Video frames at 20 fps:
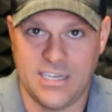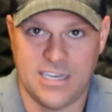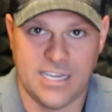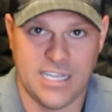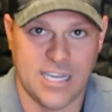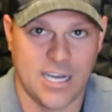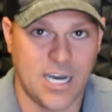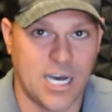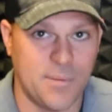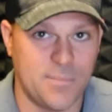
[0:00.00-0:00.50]

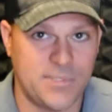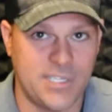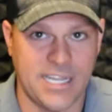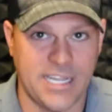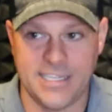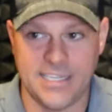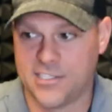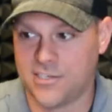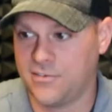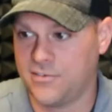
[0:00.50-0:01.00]
any
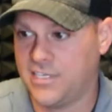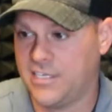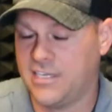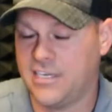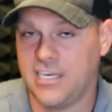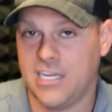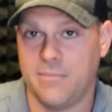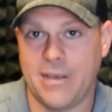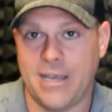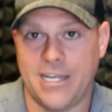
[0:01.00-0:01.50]
updates or did
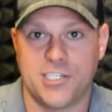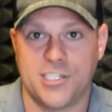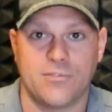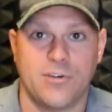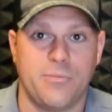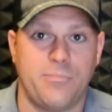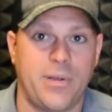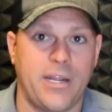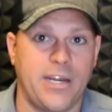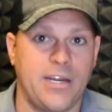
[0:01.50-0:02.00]
any major
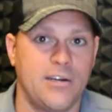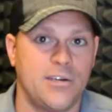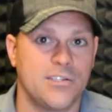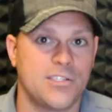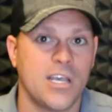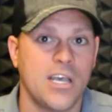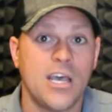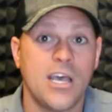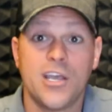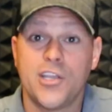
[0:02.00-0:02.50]
repairs?
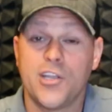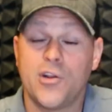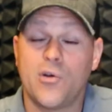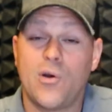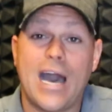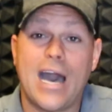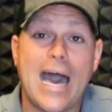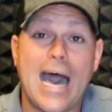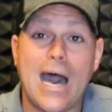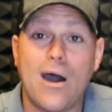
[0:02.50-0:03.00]
You know,
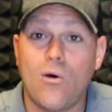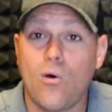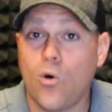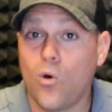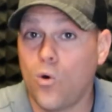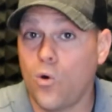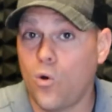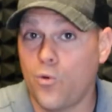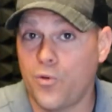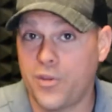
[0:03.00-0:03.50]
how
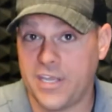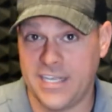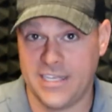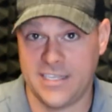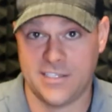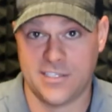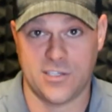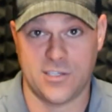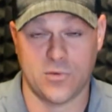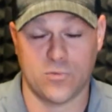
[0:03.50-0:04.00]
old
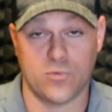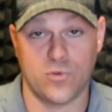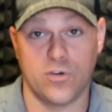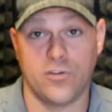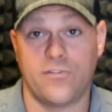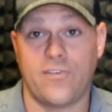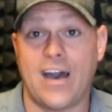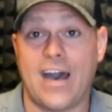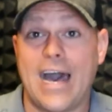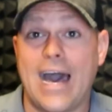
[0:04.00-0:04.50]
is the
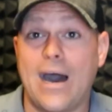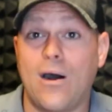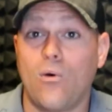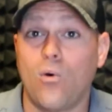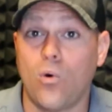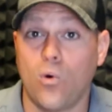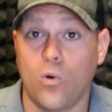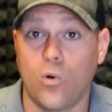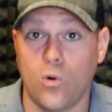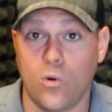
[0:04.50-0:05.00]
roof? How
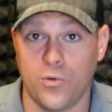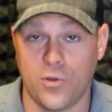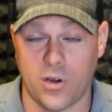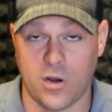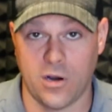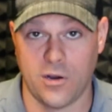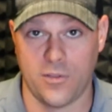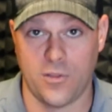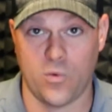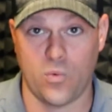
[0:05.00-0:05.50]
old
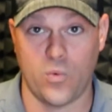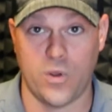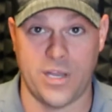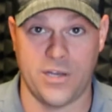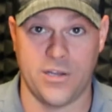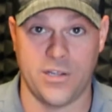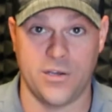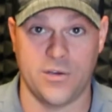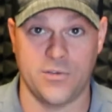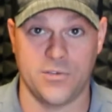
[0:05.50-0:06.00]
are the
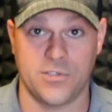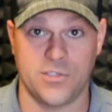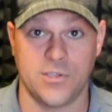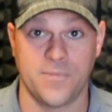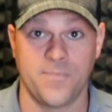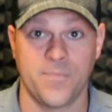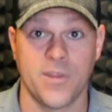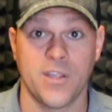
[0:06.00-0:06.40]
windows?